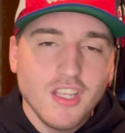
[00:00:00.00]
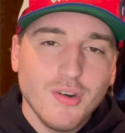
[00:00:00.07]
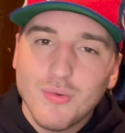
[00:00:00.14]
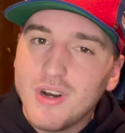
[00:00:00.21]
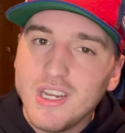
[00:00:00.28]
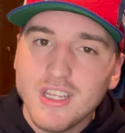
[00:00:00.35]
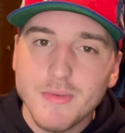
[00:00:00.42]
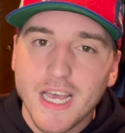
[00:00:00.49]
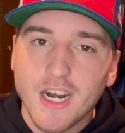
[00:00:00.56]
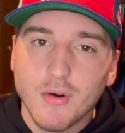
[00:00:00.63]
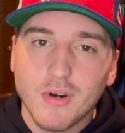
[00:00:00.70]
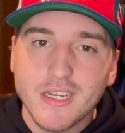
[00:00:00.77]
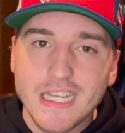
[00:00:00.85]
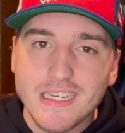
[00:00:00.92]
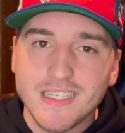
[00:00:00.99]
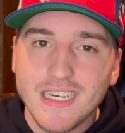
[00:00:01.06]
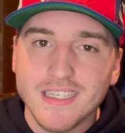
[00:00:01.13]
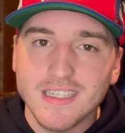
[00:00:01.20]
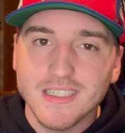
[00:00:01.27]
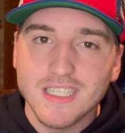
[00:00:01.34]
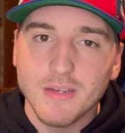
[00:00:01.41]
one of them had a rookie
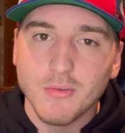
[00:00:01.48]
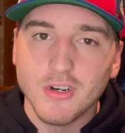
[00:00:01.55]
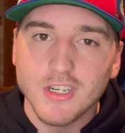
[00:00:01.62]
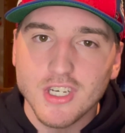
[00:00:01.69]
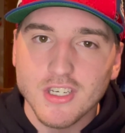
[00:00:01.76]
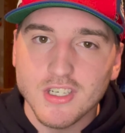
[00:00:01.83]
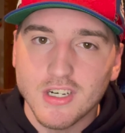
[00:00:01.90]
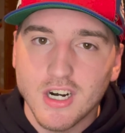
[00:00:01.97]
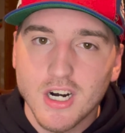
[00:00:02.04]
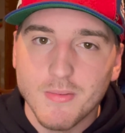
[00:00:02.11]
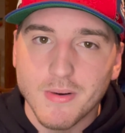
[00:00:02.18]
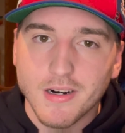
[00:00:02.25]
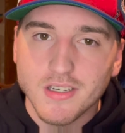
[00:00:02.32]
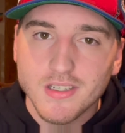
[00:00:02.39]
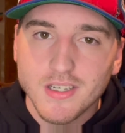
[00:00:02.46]
season similar to Justin Herbert's.